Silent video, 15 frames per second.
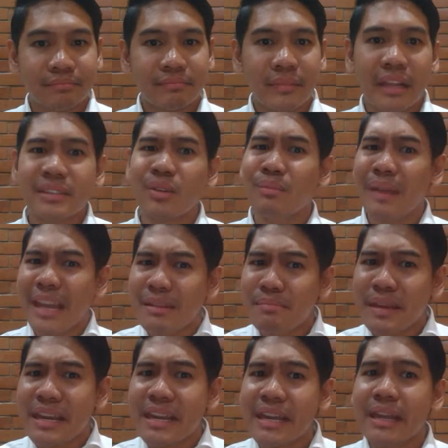So
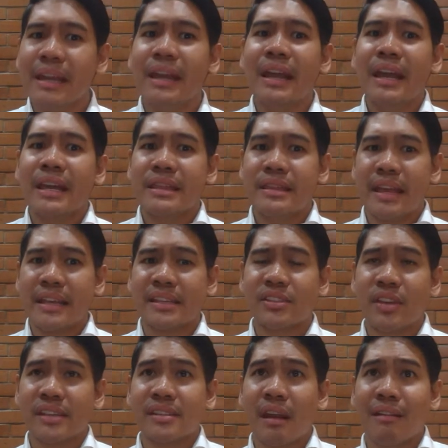maybe this is
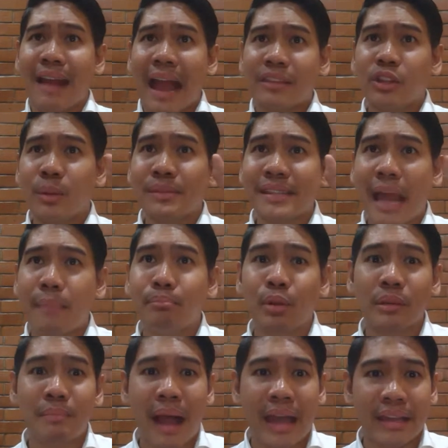just a random
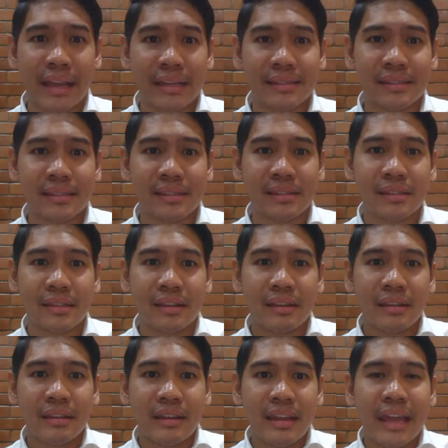sample bias.
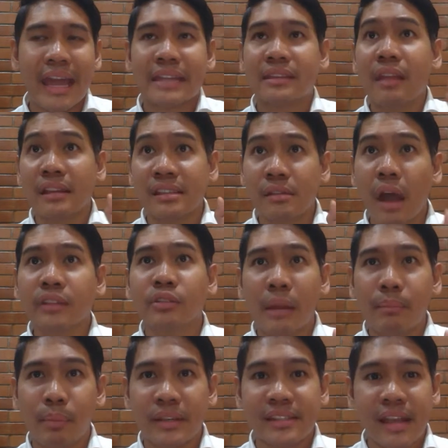It does not
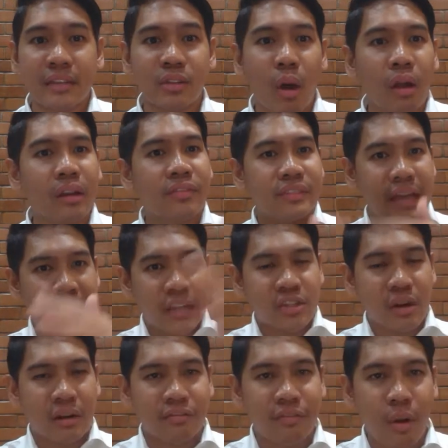represent all of the
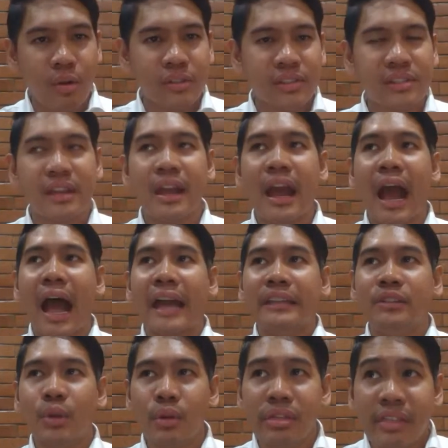HR folks. I
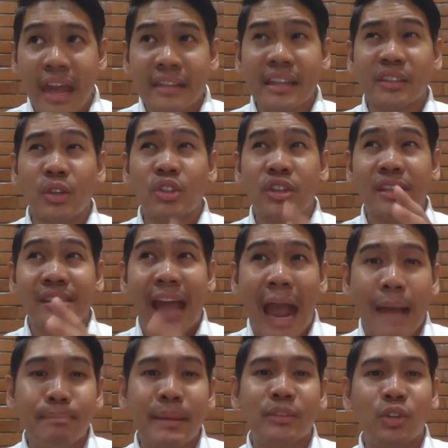do think that you just
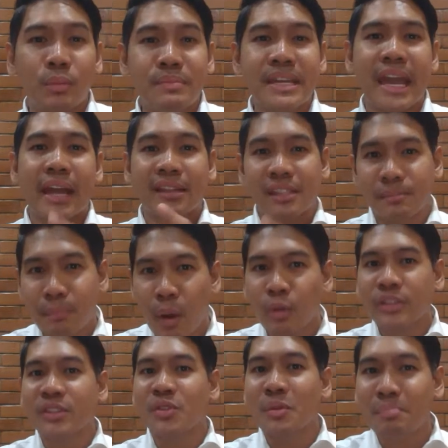happen to be
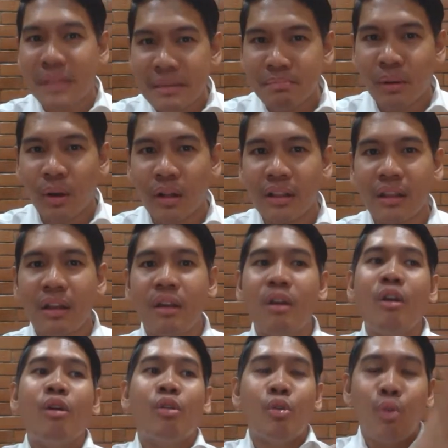exposed to people
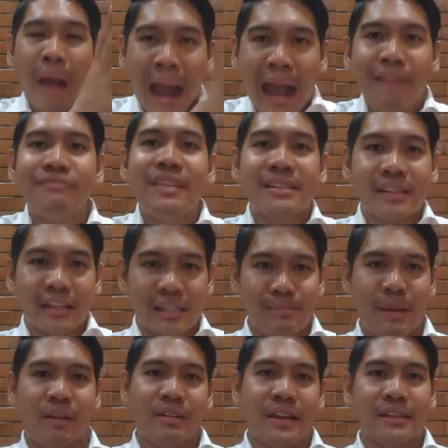who have these
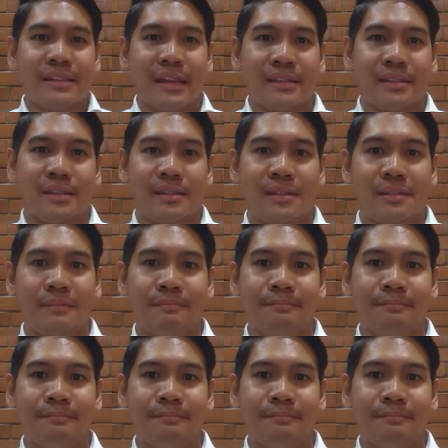experiences.